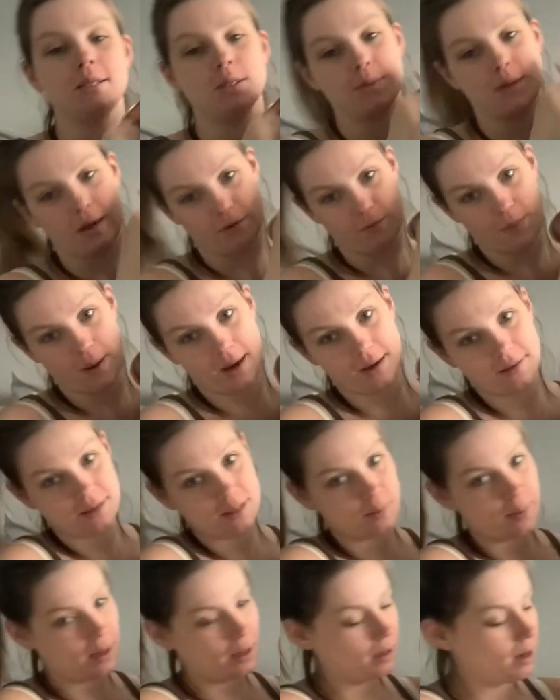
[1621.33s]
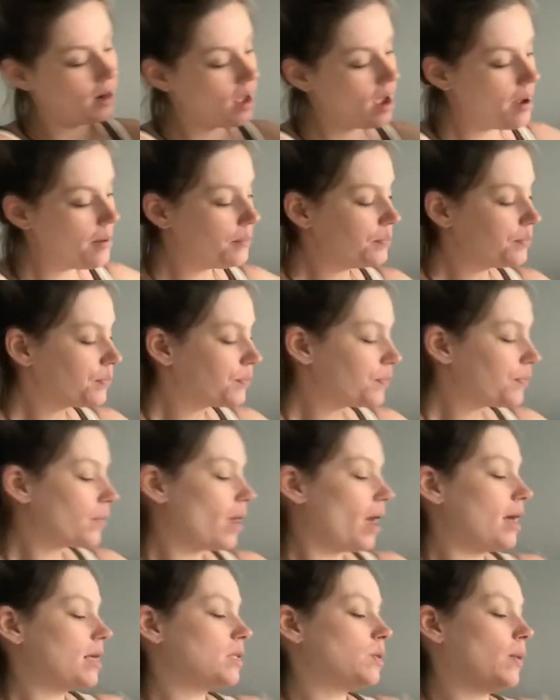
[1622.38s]
would have to pack this better
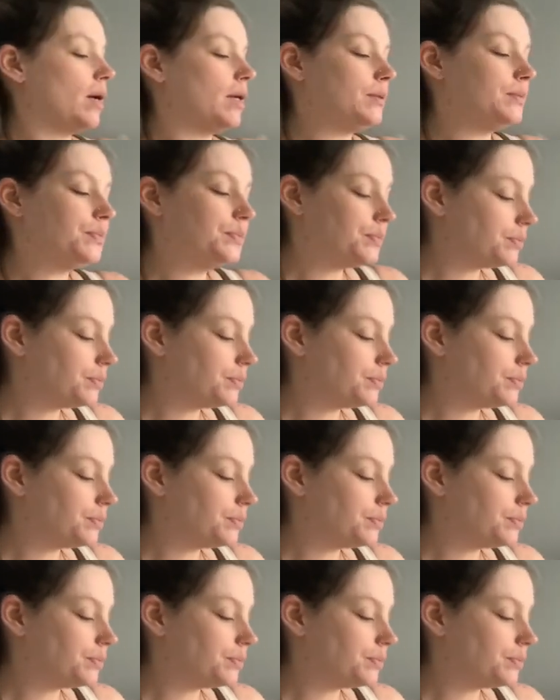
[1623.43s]
as well.